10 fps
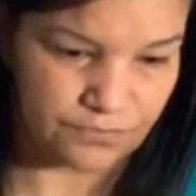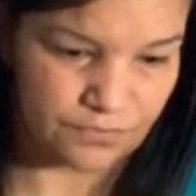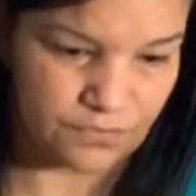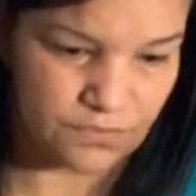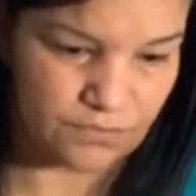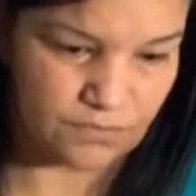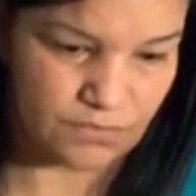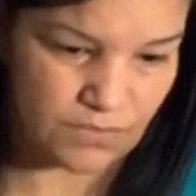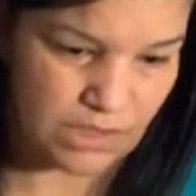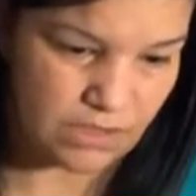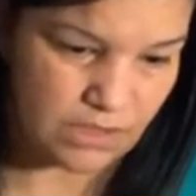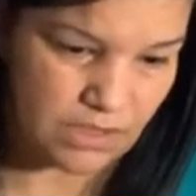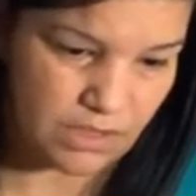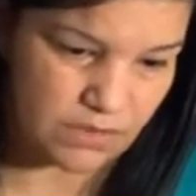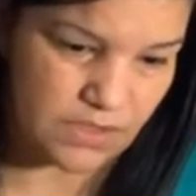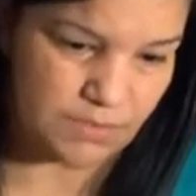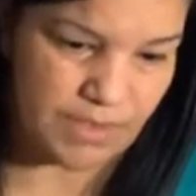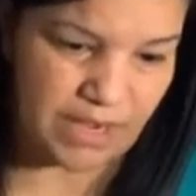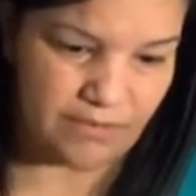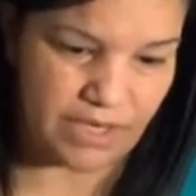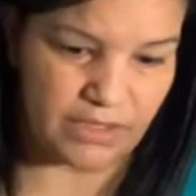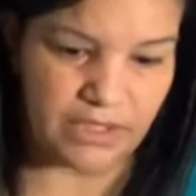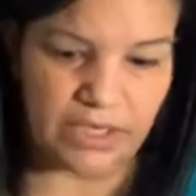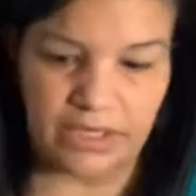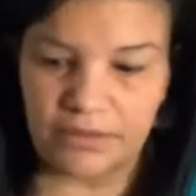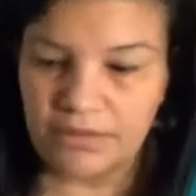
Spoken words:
I see a little spot right there.